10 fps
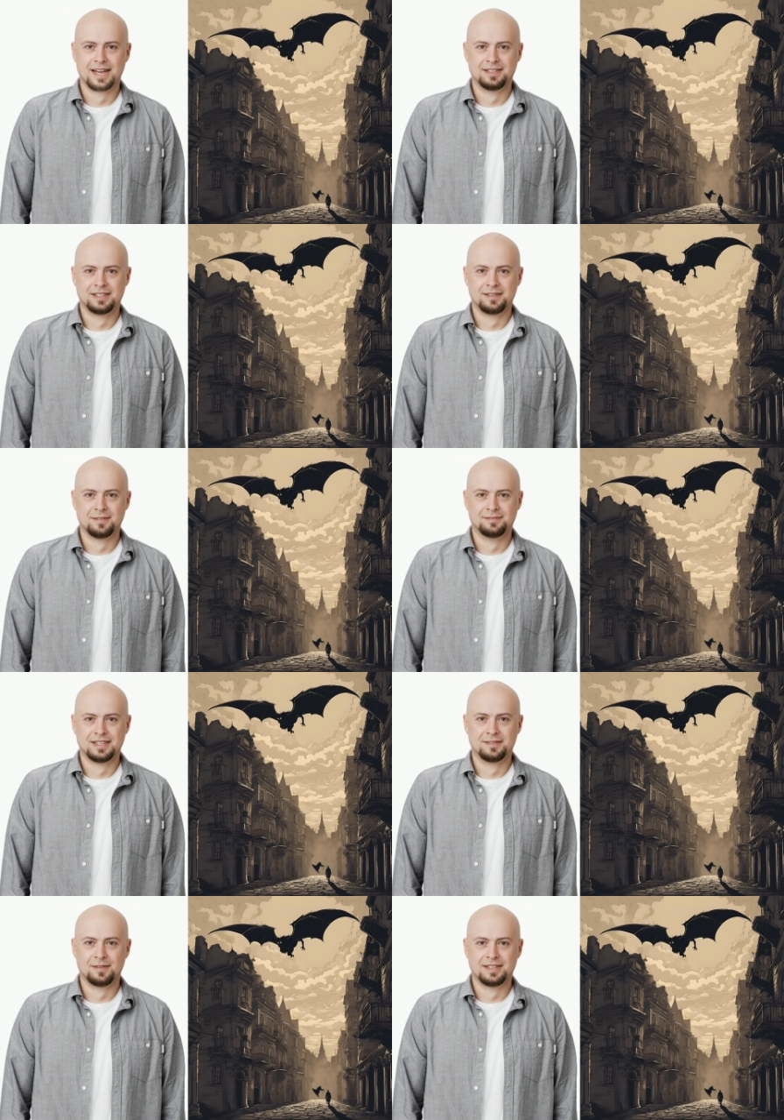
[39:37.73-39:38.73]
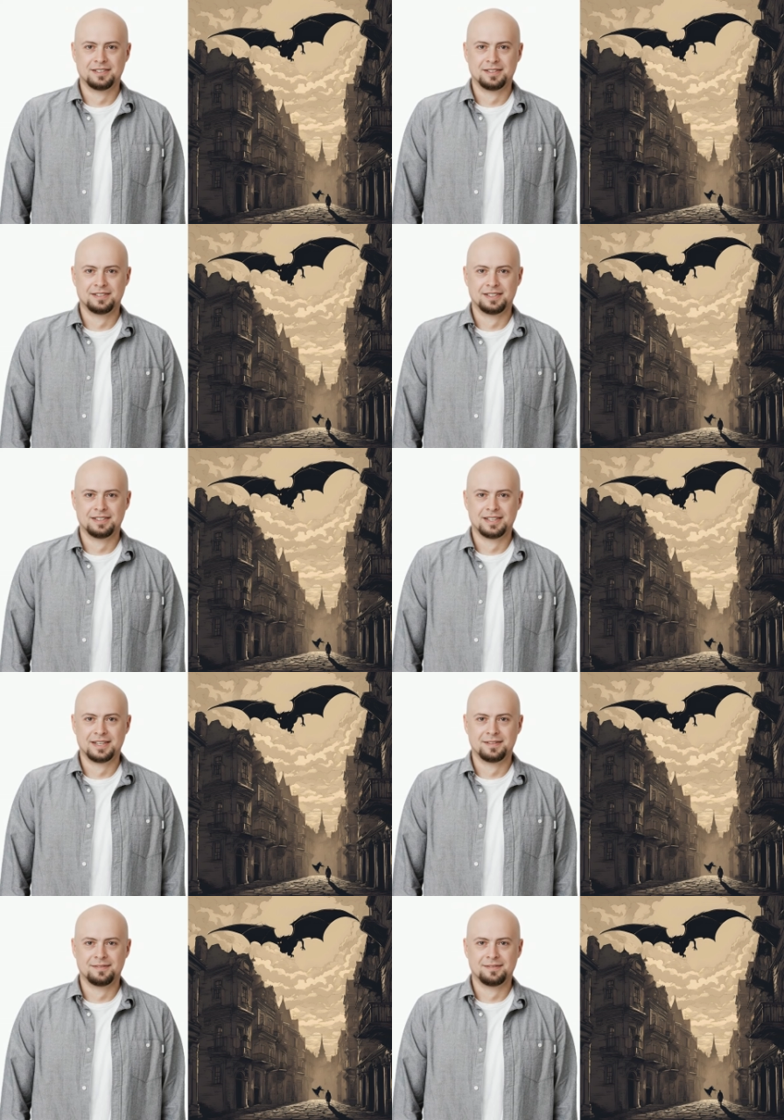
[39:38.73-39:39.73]
As they moved deeper into the
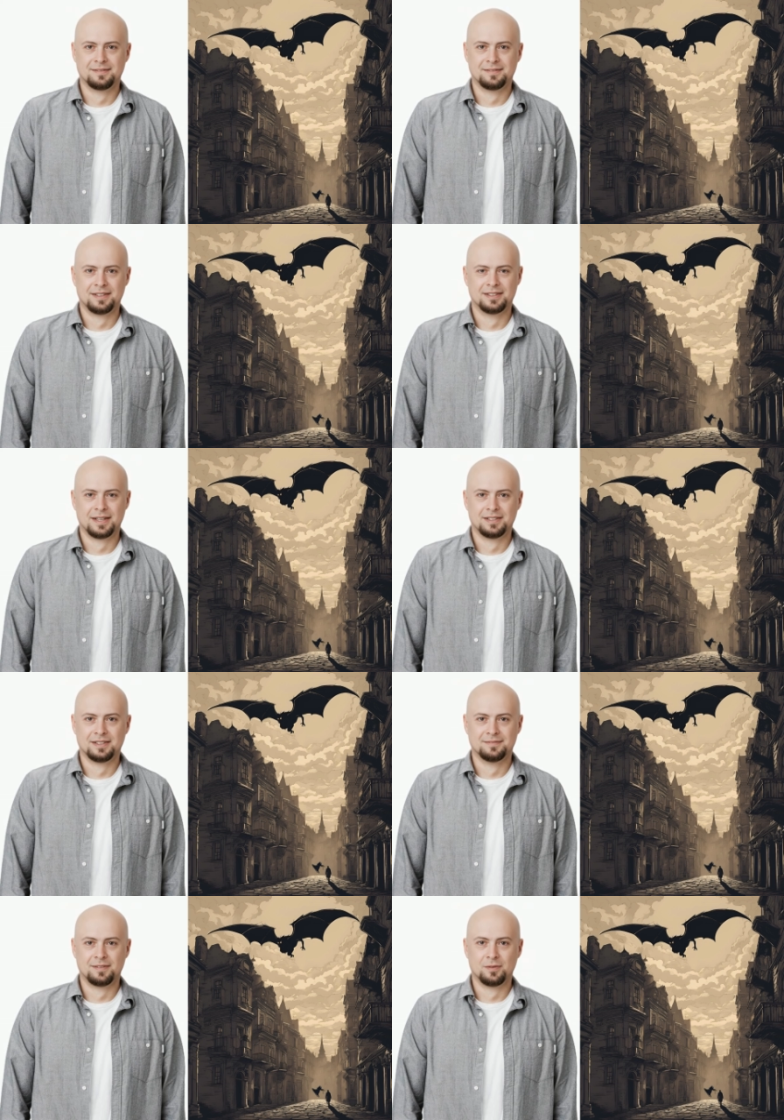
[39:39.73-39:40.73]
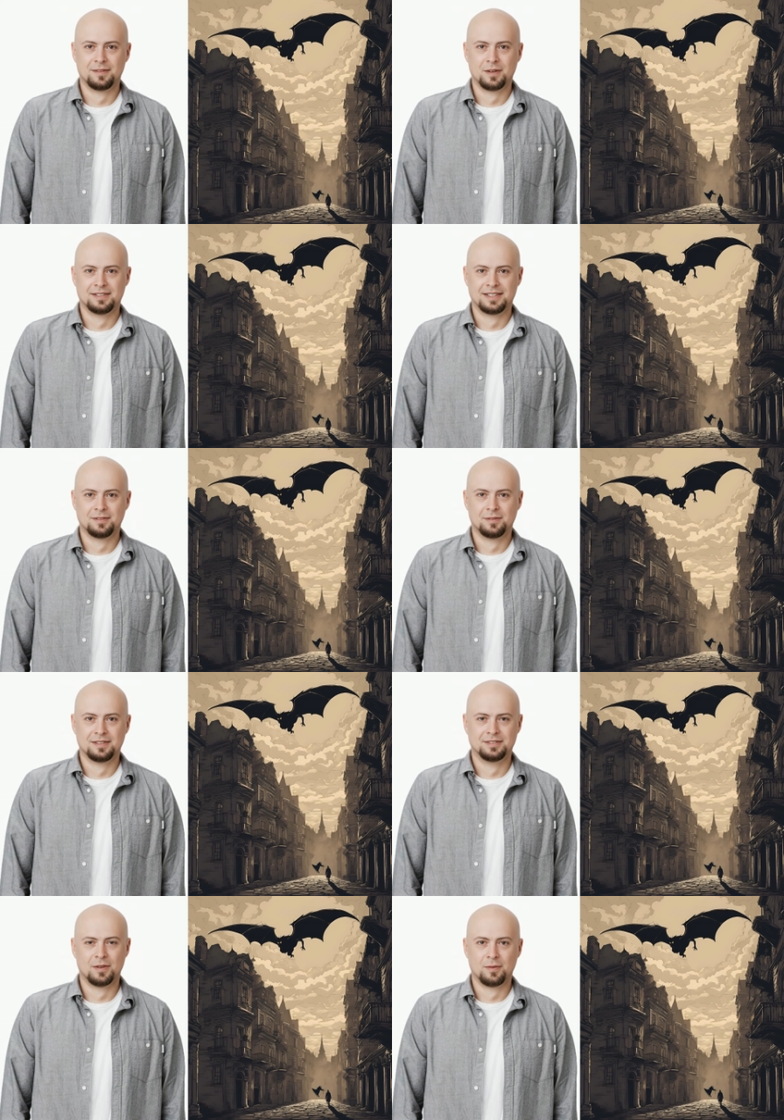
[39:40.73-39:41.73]
city, the sense of foreboding
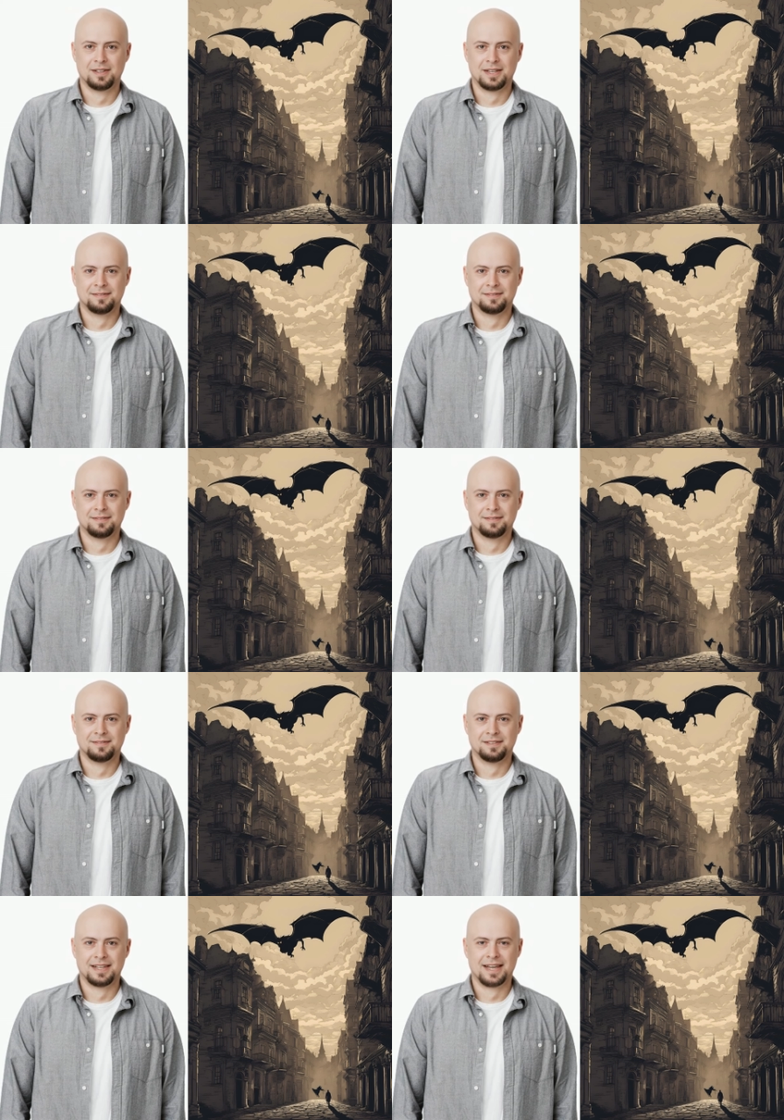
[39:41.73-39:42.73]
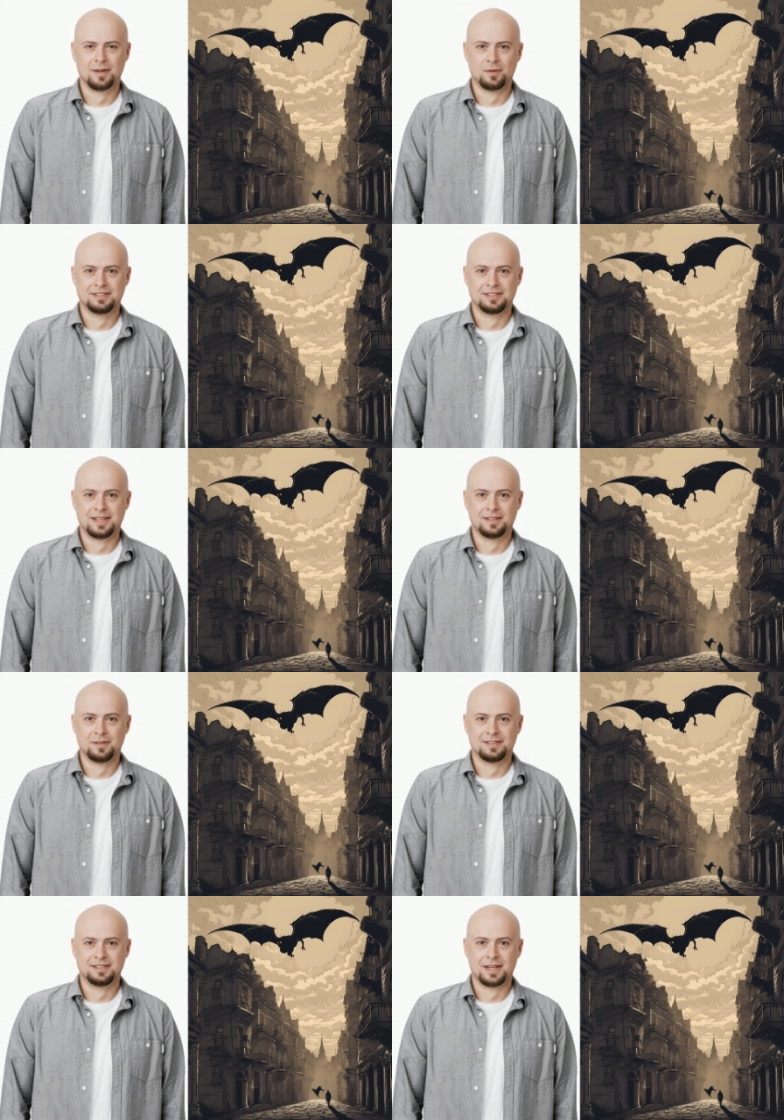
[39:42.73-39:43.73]
grew stronger. The air was
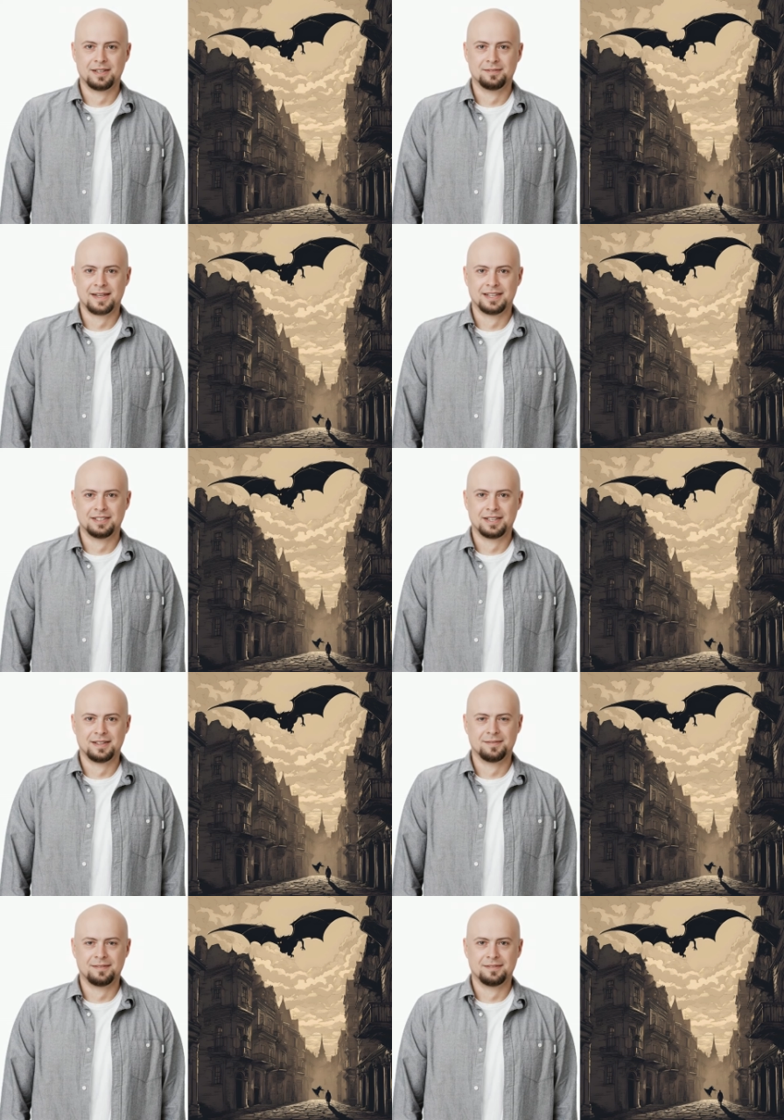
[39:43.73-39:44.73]
thick with dark magic,